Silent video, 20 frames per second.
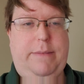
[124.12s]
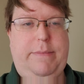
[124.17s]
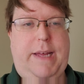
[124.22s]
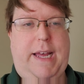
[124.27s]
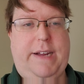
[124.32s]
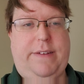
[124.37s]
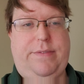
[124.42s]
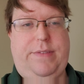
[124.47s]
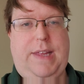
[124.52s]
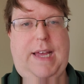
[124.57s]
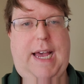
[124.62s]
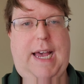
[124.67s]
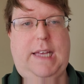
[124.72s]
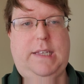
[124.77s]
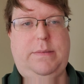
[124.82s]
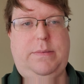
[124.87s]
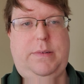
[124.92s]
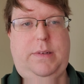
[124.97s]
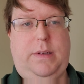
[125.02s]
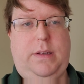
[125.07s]
got back from the
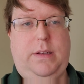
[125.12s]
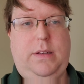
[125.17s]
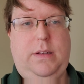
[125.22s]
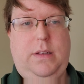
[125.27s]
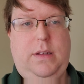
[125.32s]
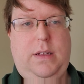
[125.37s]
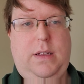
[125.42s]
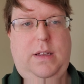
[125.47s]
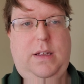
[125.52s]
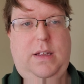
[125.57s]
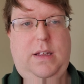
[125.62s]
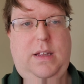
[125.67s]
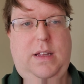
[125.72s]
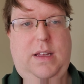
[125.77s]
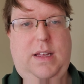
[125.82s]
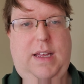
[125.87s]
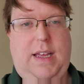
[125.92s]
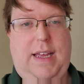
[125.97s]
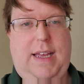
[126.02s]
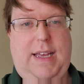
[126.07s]
hospital
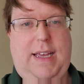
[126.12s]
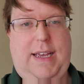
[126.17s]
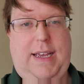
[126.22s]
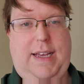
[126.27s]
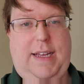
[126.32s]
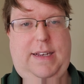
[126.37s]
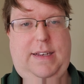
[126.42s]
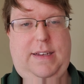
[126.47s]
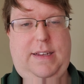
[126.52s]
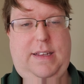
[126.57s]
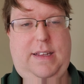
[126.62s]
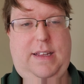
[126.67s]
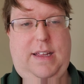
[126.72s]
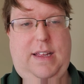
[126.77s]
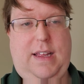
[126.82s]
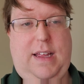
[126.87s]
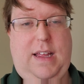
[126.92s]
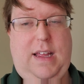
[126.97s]
and